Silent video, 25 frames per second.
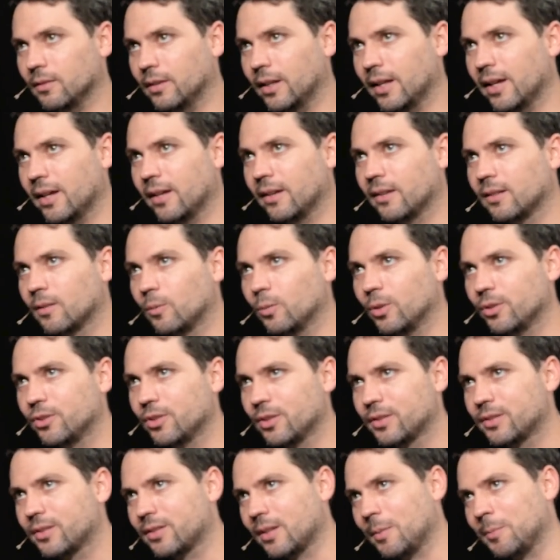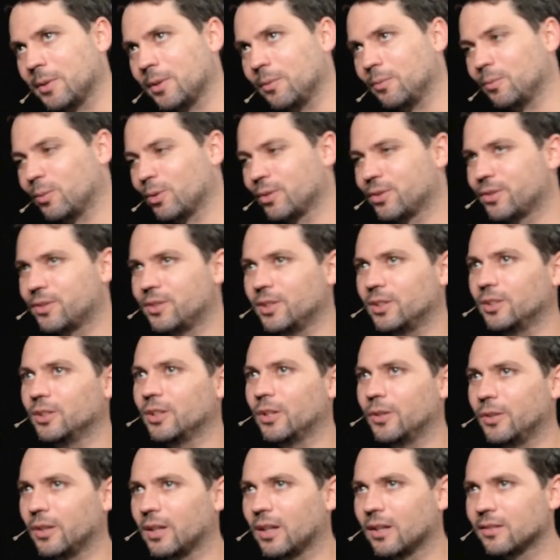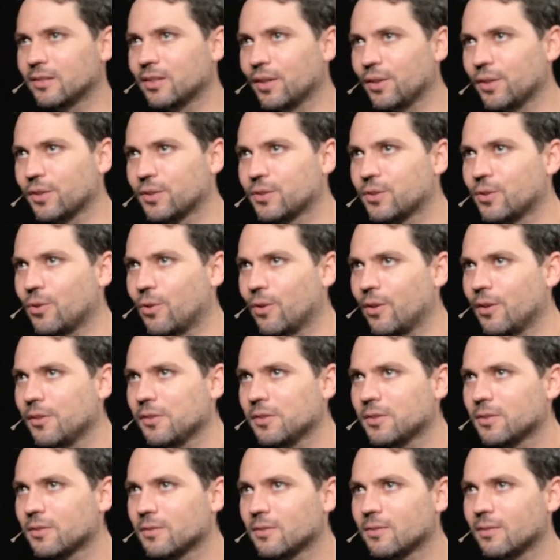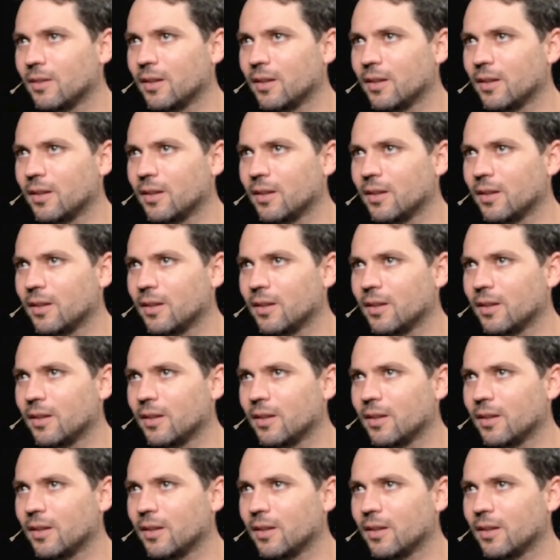Yeah, we're still loading into the stores.